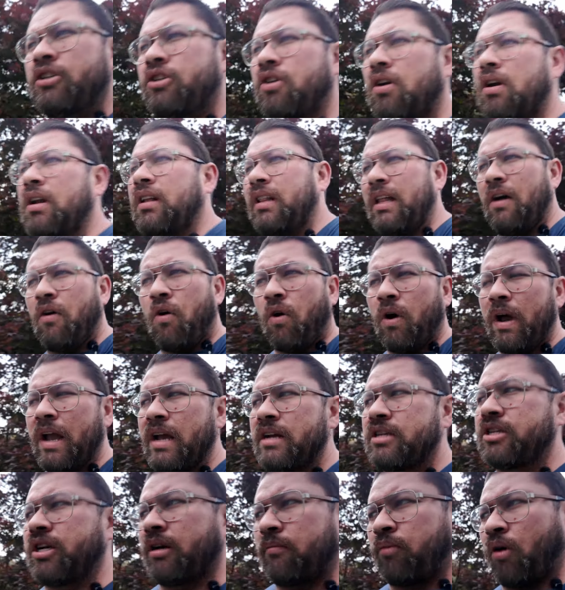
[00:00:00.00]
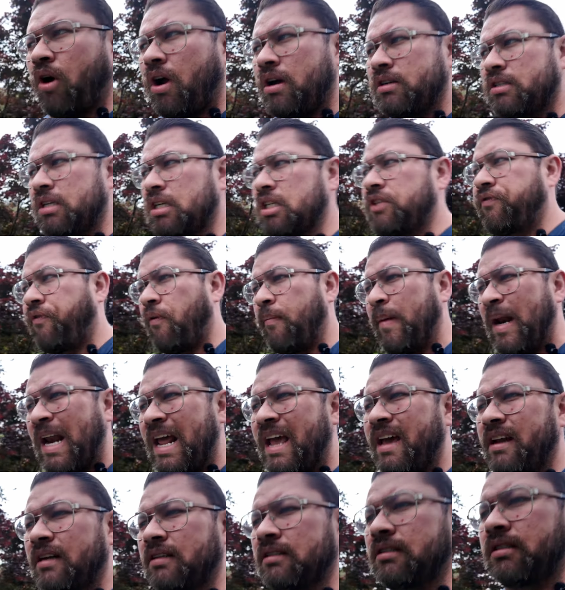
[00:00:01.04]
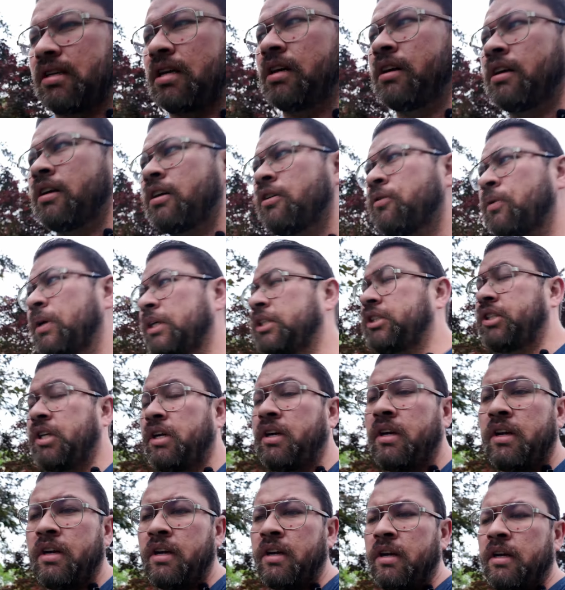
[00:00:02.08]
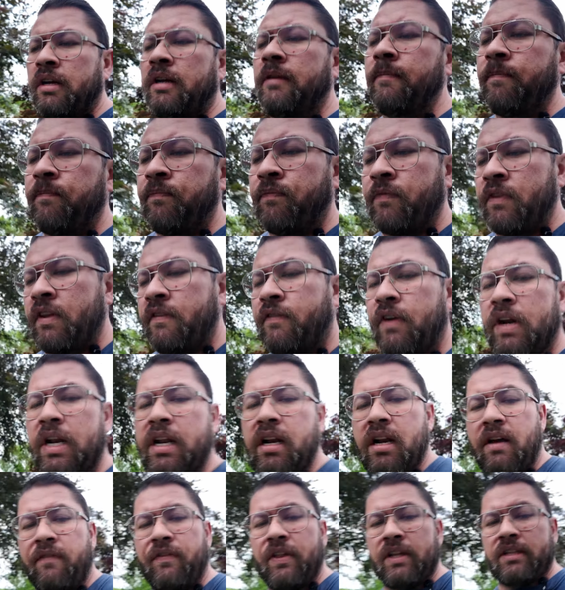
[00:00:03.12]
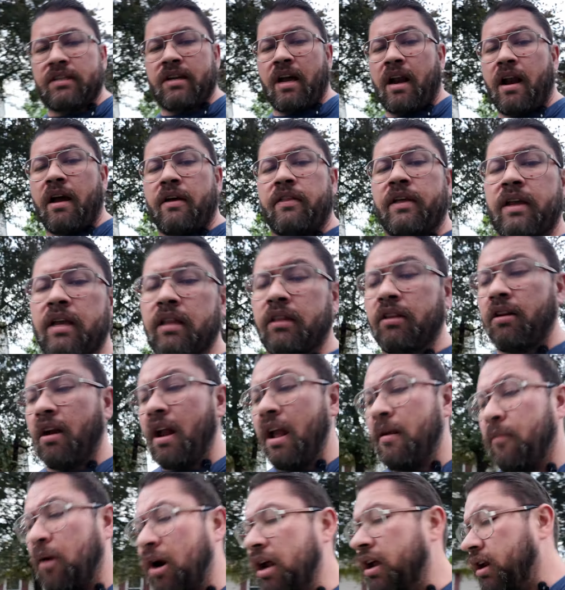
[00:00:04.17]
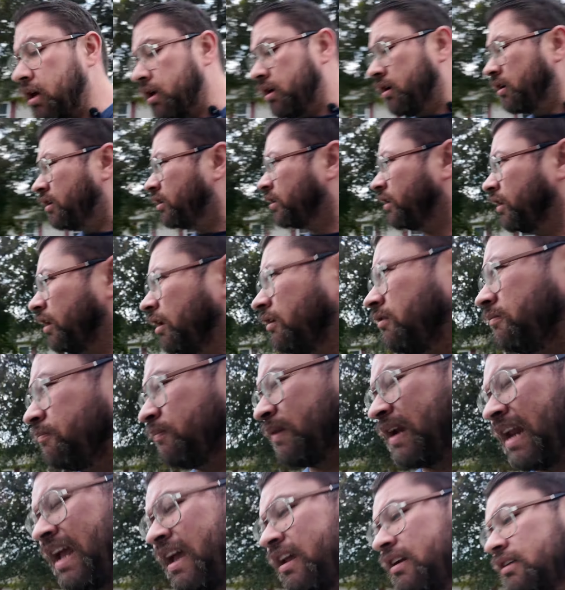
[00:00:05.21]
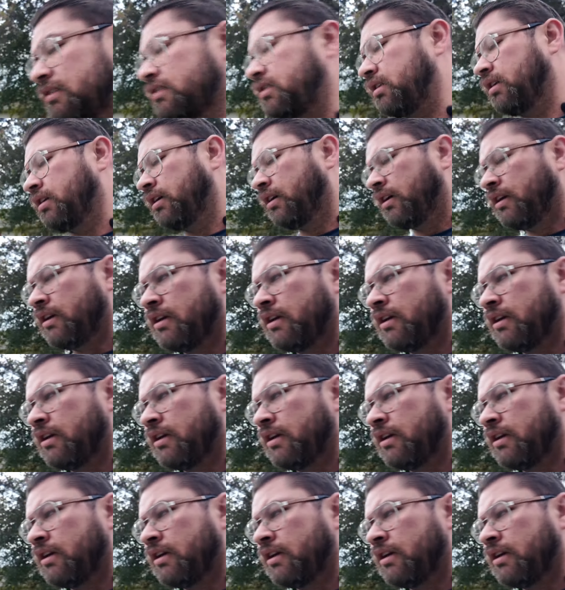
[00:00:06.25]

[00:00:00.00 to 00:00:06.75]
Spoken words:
during the whole aging process for bananas, which, funny enough, that's kind of how they get their name, right? You know, bananas